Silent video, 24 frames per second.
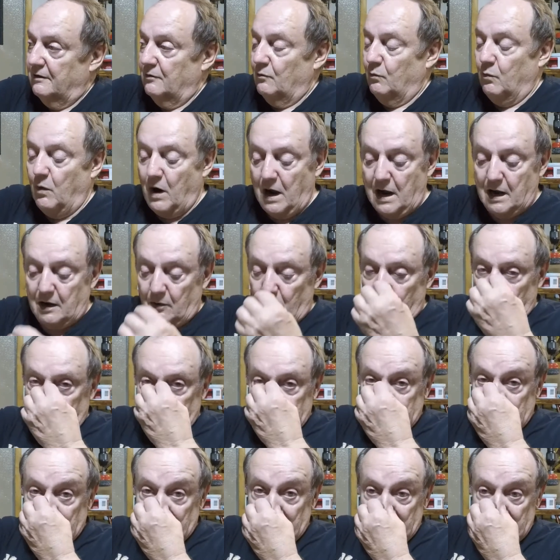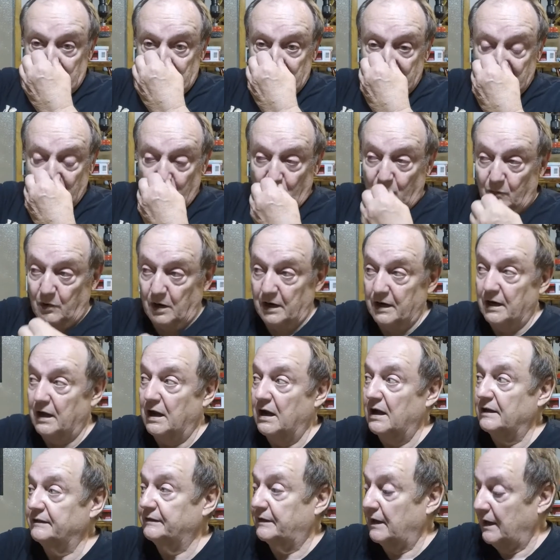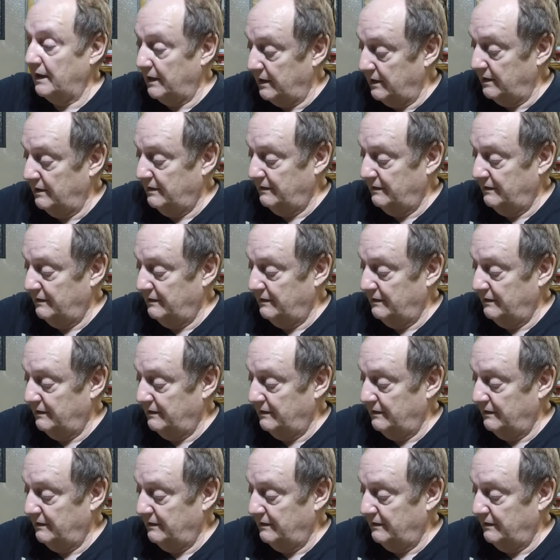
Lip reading: Wow, what a day. What a day.